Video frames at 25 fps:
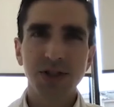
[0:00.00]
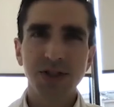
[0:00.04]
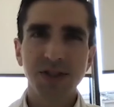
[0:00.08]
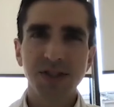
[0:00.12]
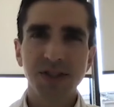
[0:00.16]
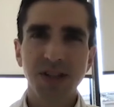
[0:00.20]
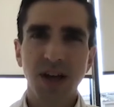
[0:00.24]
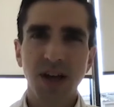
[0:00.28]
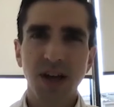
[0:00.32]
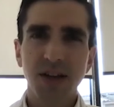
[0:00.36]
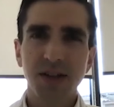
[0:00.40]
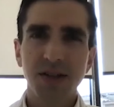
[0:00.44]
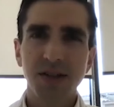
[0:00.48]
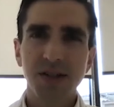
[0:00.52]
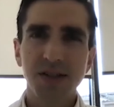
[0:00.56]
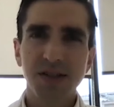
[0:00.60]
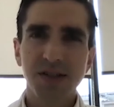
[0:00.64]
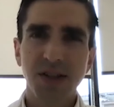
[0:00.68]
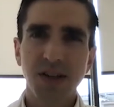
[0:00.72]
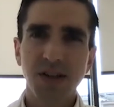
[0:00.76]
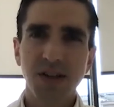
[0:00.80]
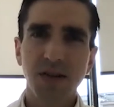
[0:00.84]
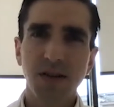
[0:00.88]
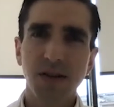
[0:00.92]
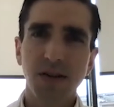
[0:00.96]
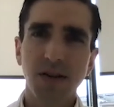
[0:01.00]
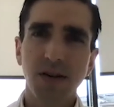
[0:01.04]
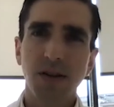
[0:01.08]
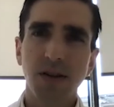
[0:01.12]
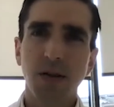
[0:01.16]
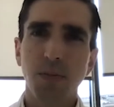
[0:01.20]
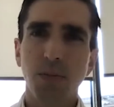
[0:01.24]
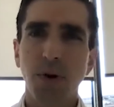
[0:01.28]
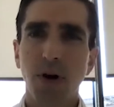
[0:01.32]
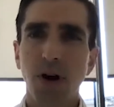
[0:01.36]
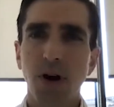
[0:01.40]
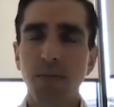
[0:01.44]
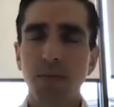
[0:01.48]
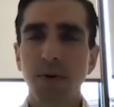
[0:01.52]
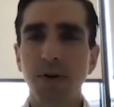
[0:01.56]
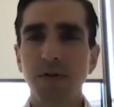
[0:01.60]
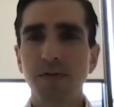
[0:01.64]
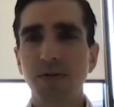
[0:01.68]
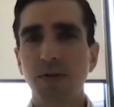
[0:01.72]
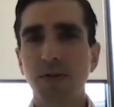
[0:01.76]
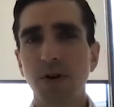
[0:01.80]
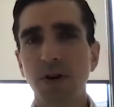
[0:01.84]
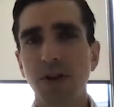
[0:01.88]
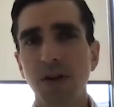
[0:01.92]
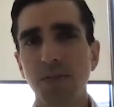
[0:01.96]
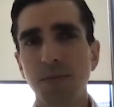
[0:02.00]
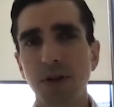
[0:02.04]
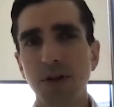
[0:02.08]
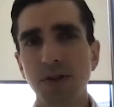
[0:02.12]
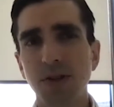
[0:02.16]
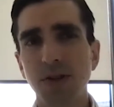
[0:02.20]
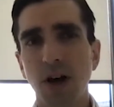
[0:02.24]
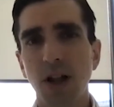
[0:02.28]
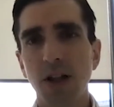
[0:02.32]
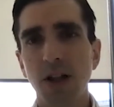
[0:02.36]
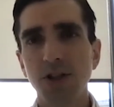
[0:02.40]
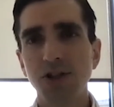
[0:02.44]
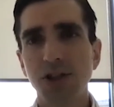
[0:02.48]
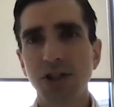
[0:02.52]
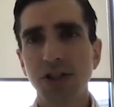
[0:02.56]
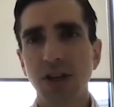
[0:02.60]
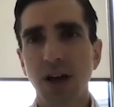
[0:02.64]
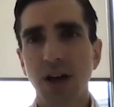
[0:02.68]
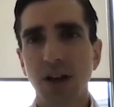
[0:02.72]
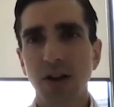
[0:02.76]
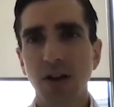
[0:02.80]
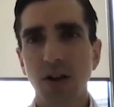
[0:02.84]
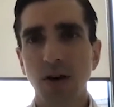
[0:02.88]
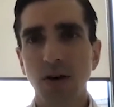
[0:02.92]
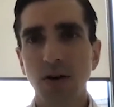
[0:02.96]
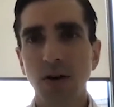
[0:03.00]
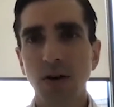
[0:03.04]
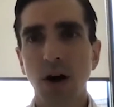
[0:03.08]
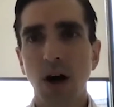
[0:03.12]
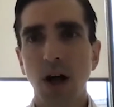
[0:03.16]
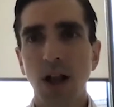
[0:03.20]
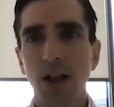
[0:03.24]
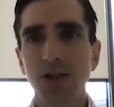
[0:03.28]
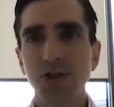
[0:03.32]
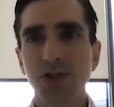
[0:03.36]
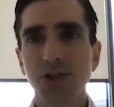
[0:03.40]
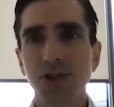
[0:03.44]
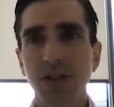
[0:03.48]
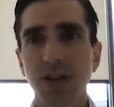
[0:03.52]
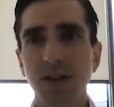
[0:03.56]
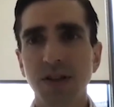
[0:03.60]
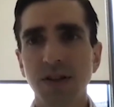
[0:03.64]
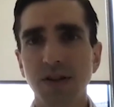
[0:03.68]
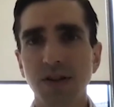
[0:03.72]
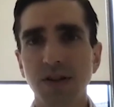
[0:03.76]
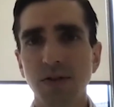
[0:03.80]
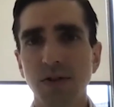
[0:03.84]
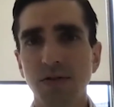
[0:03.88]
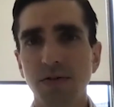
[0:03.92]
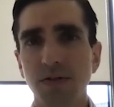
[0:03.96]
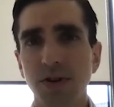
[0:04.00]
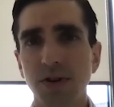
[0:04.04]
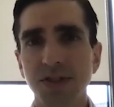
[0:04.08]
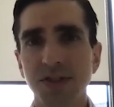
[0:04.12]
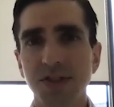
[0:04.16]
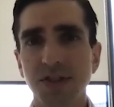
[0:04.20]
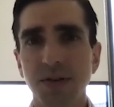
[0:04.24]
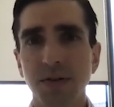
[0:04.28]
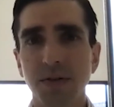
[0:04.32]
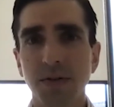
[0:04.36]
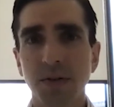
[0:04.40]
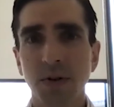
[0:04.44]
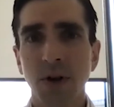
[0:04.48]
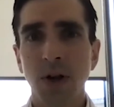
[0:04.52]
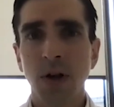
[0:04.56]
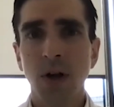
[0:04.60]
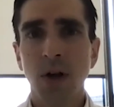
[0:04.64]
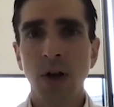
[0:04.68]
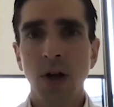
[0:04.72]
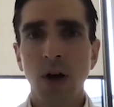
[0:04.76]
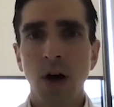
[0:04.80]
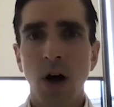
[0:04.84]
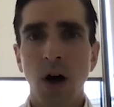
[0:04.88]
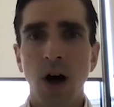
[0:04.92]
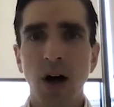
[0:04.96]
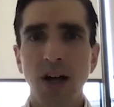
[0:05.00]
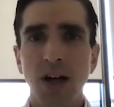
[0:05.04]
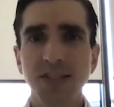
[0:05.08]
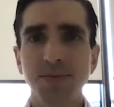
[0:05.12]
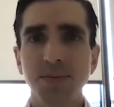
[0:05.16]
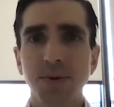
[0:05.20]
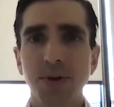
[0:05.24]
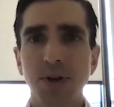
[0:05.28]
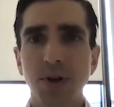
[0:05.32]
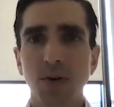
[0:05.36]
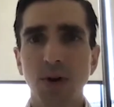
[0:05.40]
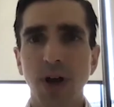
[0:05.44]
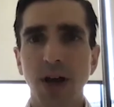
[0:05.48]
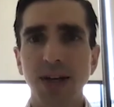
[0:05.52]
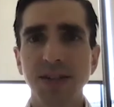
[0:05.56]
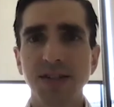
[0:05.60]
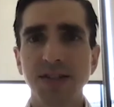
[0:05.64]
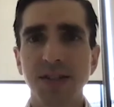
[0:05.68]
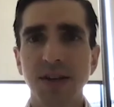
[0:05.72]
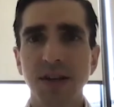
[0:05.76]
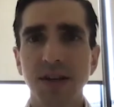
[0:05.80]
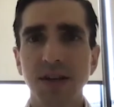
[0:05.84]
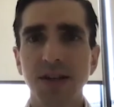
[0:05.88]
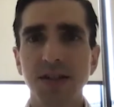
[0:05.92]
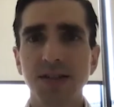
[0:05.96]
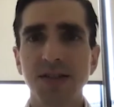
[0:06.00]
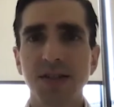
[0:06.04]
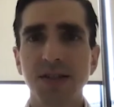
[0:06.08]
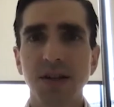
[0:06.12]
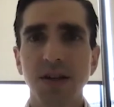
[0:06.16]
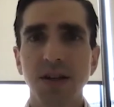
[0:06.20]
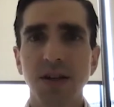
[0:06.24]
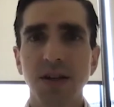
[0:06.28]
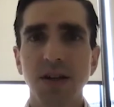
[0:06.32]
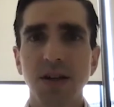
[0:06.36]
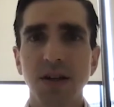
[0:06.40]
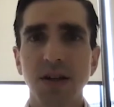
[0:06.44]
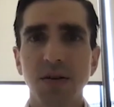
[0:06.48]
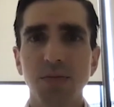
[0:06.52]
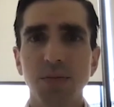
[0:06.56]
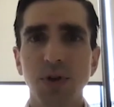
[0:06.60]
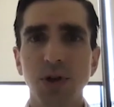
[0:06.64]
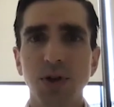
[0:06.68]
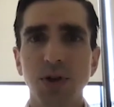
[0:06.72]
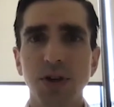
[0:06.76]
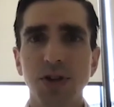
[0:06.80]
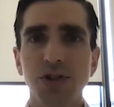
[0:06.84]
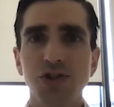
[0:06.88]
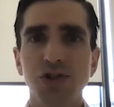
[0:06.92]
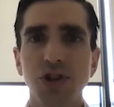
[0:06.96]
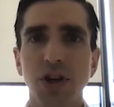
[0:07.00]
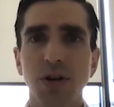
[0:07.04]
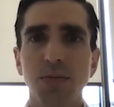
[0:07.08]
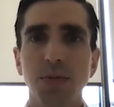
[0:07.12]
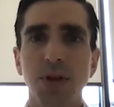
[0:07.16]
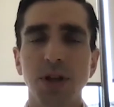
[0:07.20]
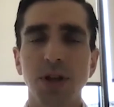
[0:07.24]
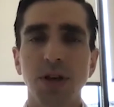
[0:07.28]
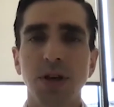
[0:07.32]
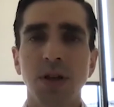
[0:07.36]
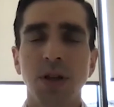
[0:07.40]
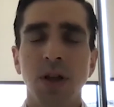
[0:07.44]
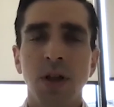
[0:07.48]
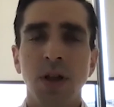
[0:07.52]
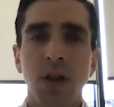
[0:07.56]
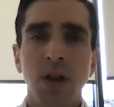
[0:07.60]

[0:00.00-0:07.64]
scientist at the Department for Hematology and Oncology at the University Hospital Rechts der Isar here in Munich, Germany.